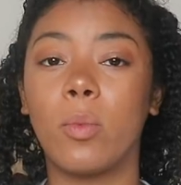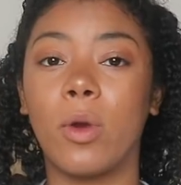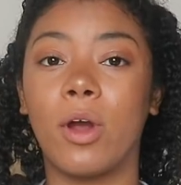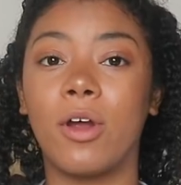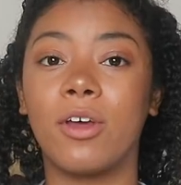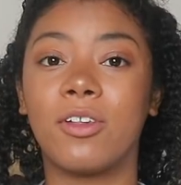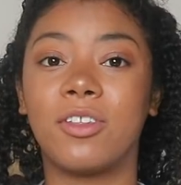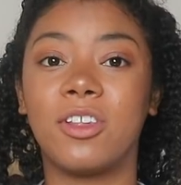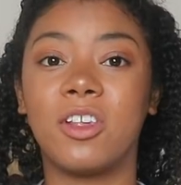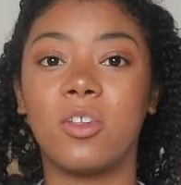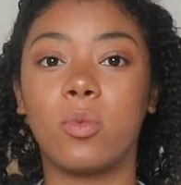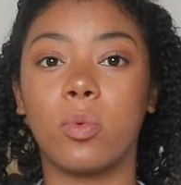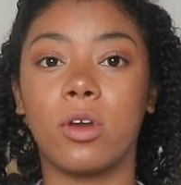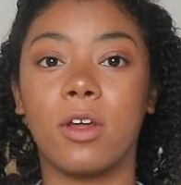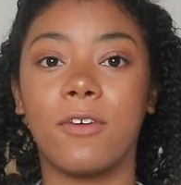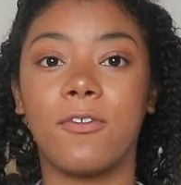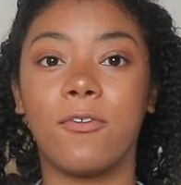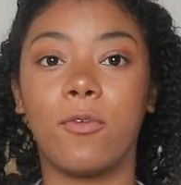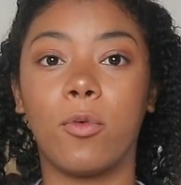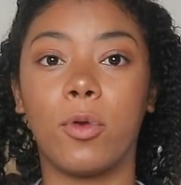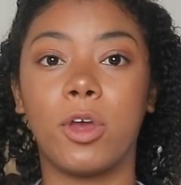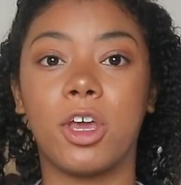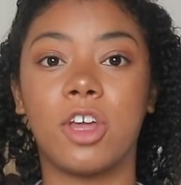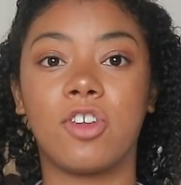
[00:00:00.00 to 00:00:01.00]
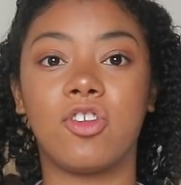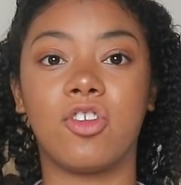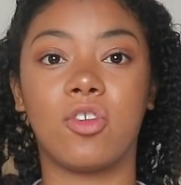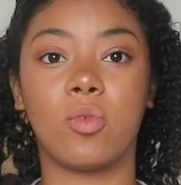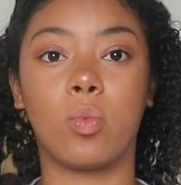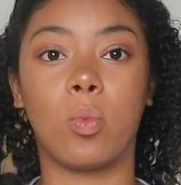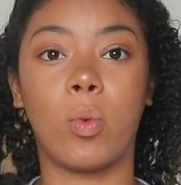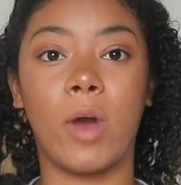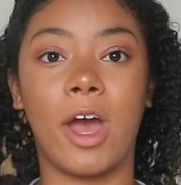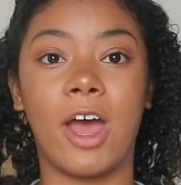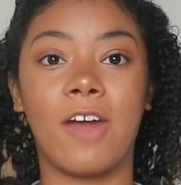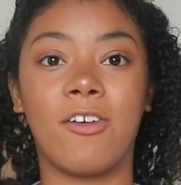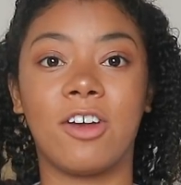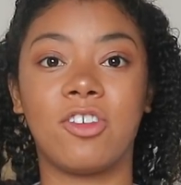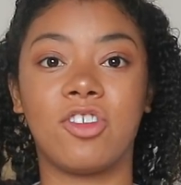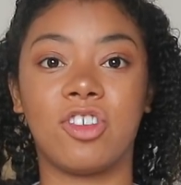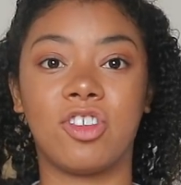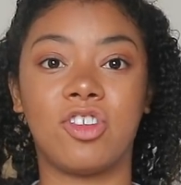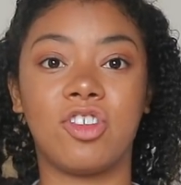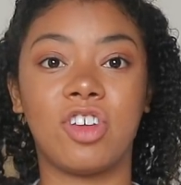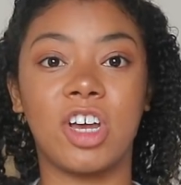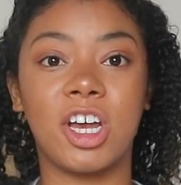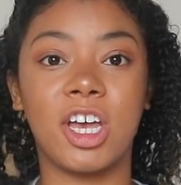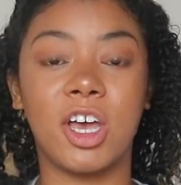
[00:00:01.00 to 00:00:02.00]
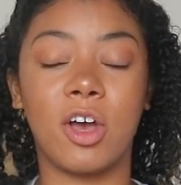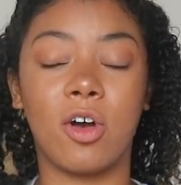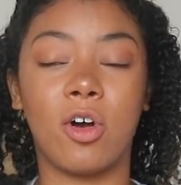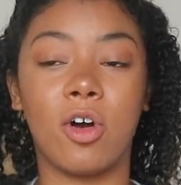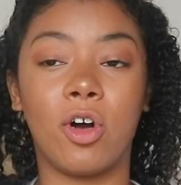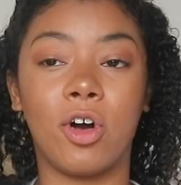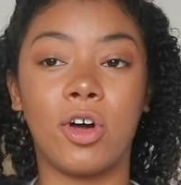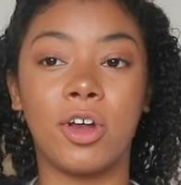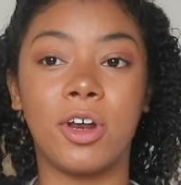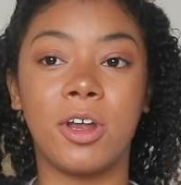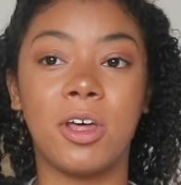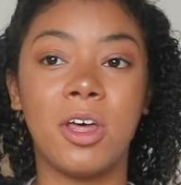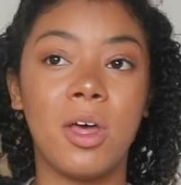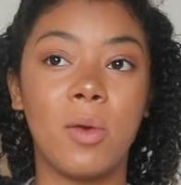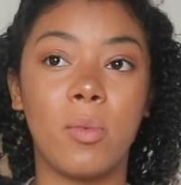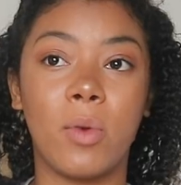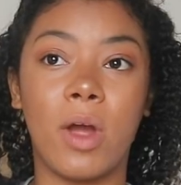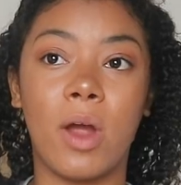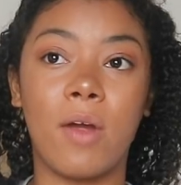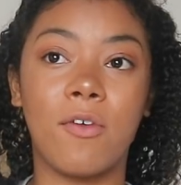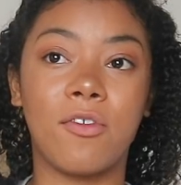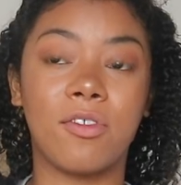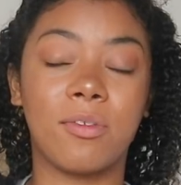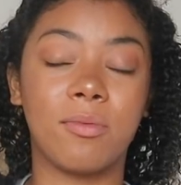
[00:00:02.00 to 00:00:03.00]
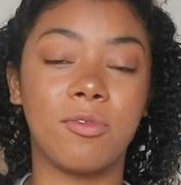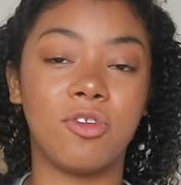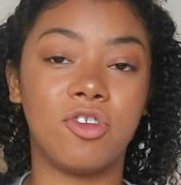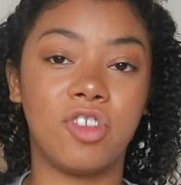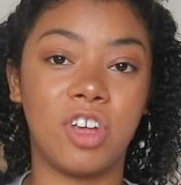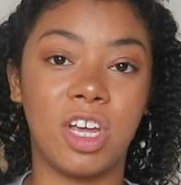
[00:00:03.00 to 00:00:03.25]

whereas this one I thought we could just wear it, just chuck it on, wear it with some